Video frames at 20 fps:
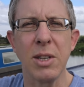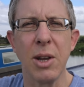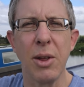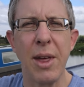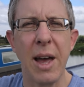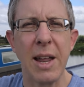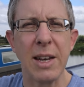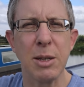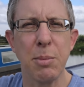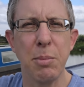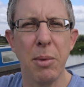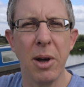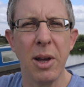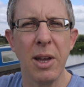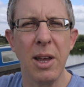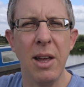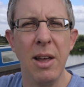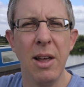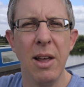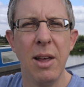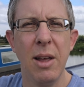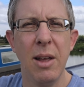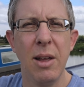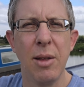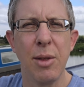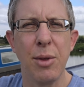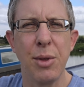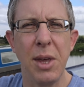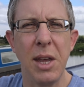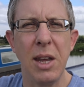So that's my
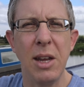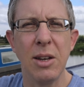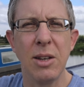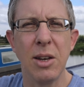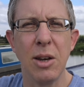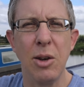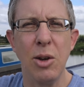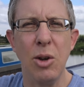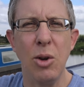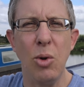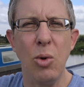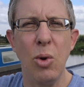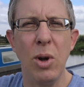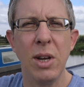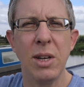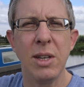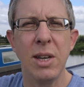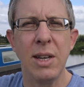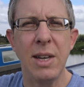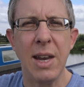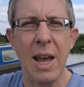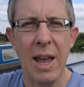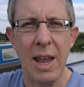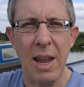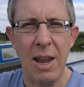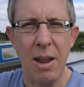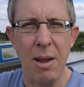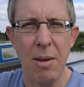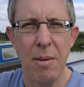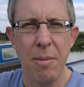thing to do today.